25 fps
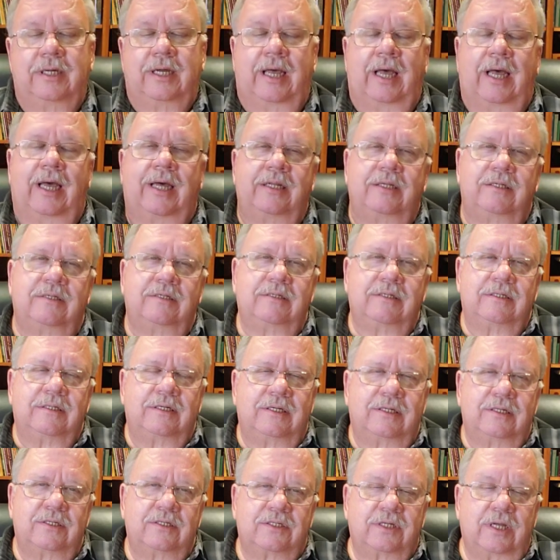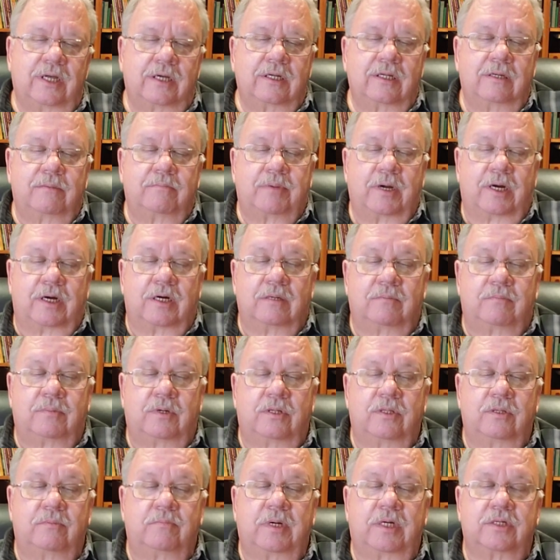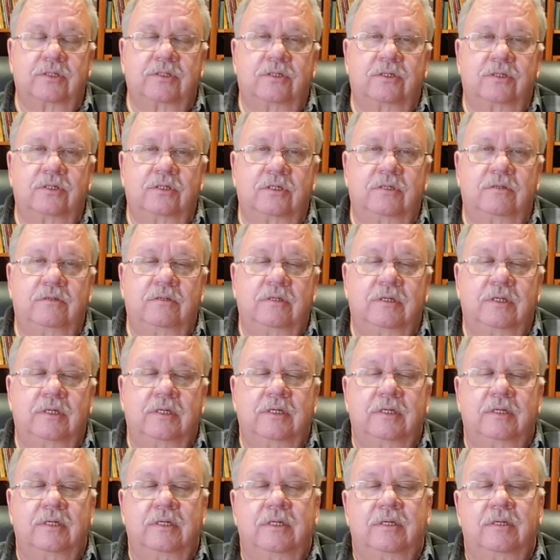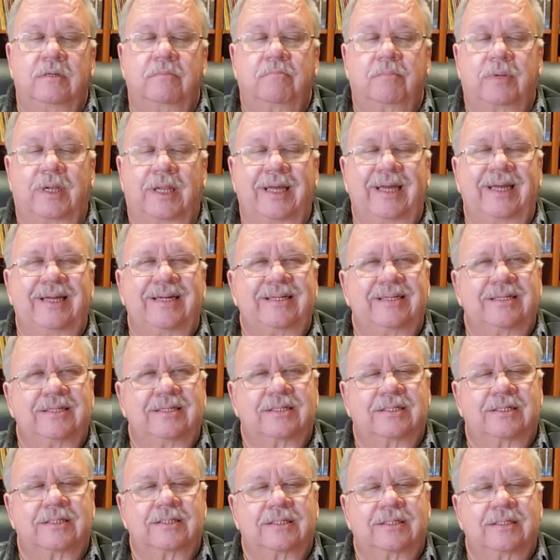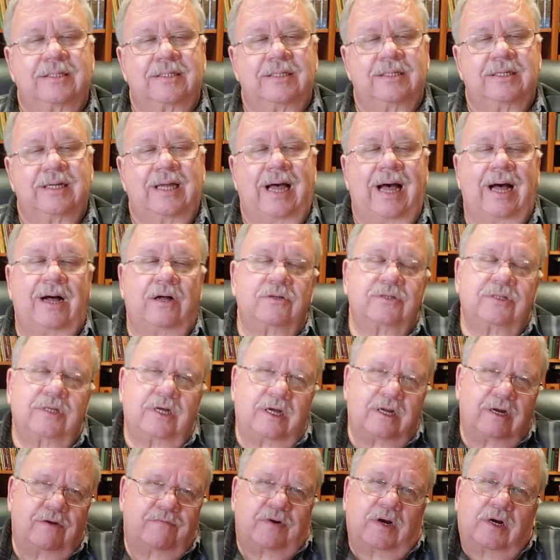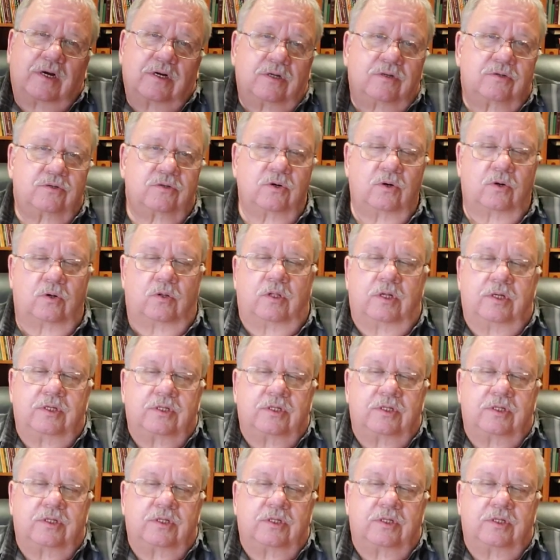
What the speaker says: And in the second parable, the mustard plant is outside of our control.